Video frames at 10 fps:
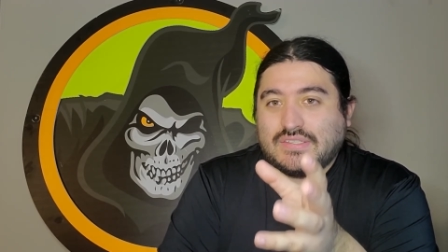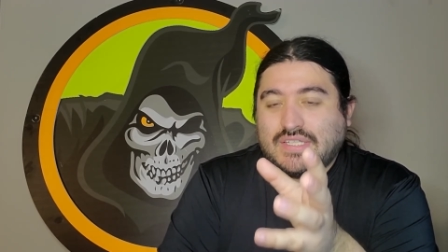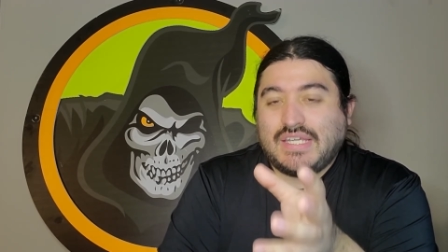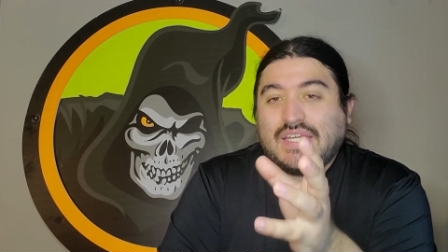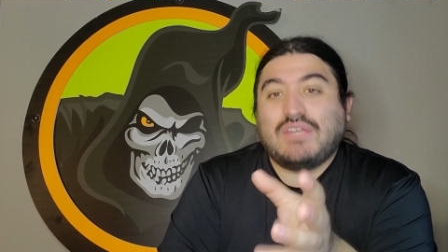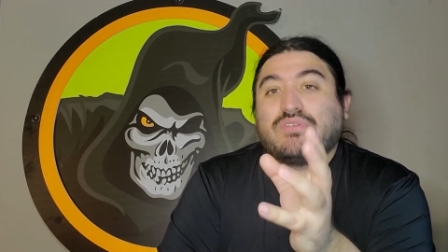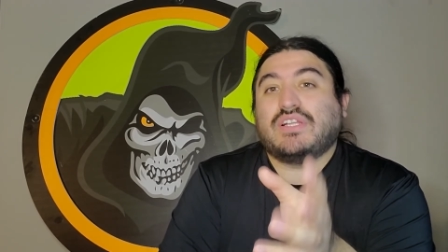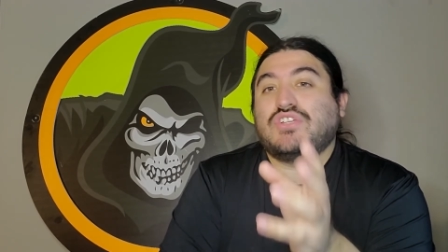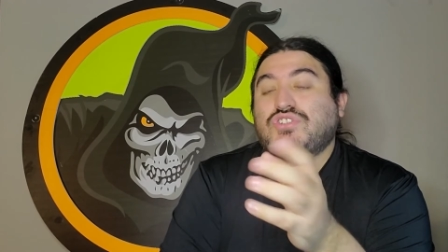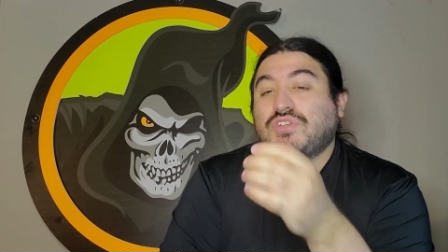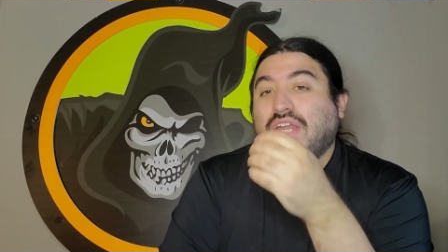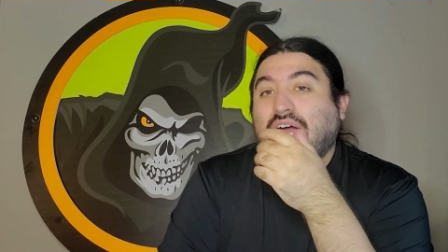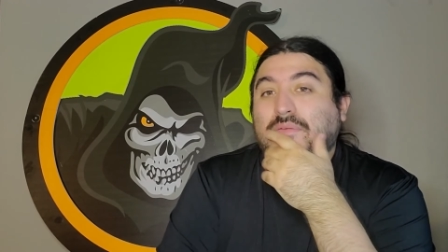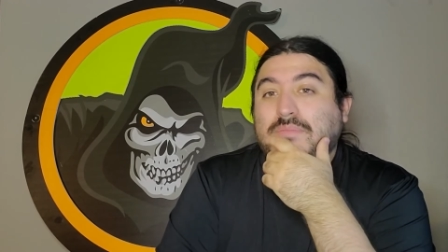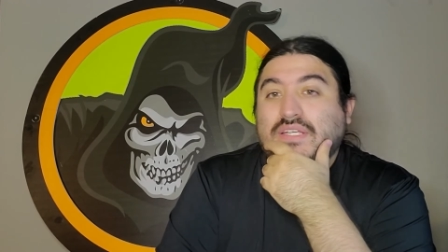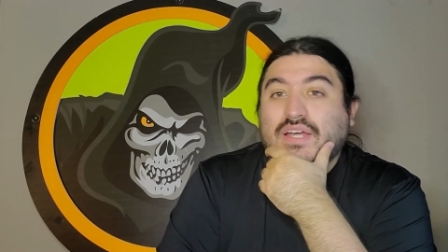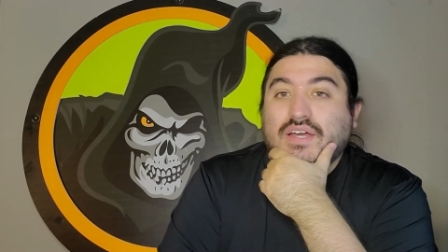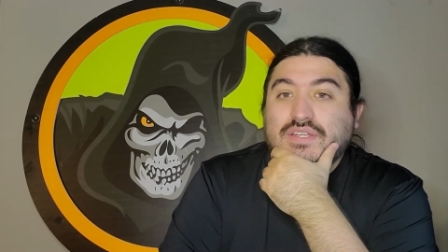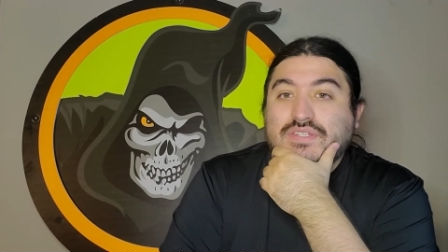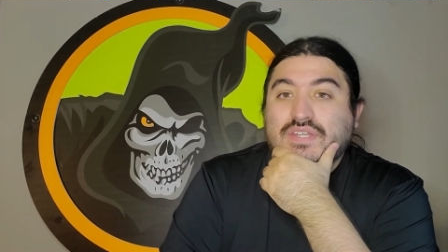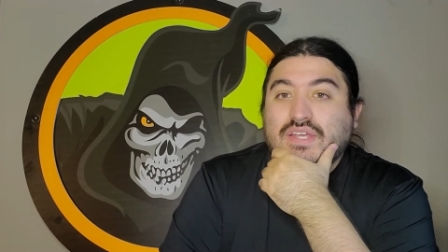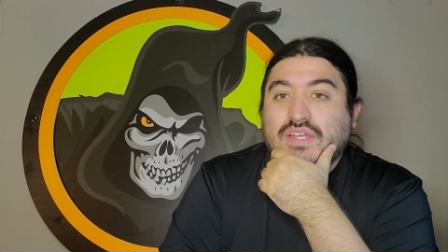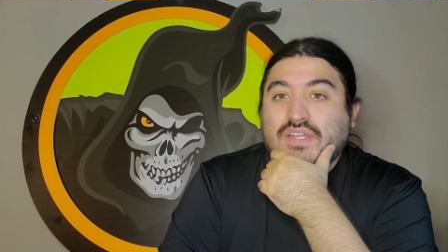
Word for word: he he really stood out because